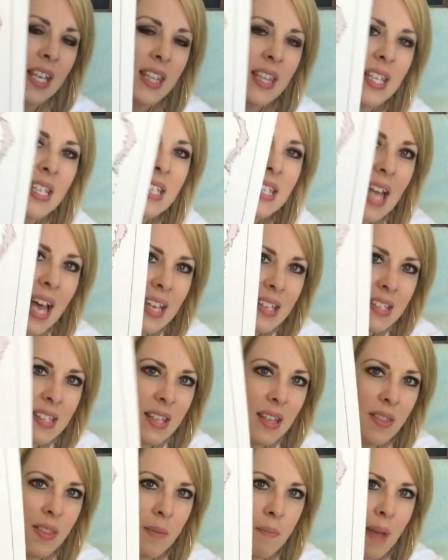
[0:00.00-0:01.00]
this has
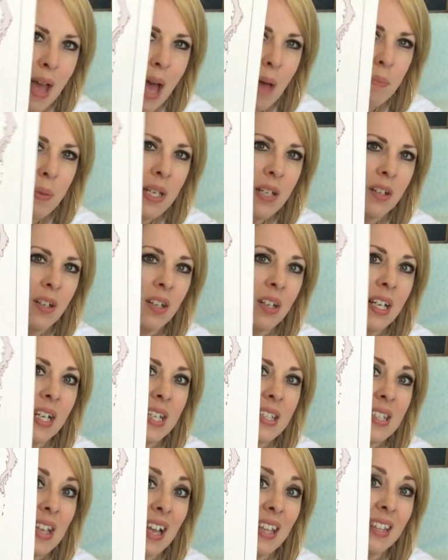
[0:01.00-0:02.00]
the map here, and
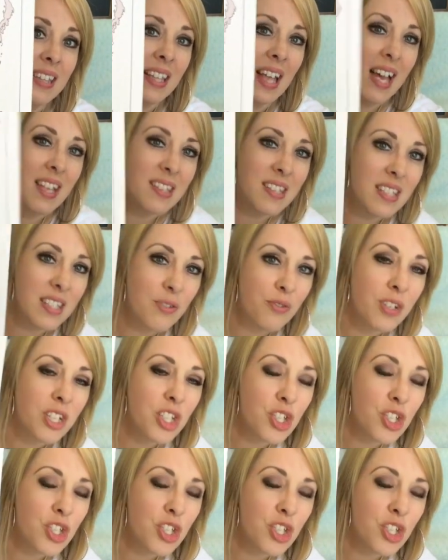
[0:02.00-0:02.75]
it's got lots of different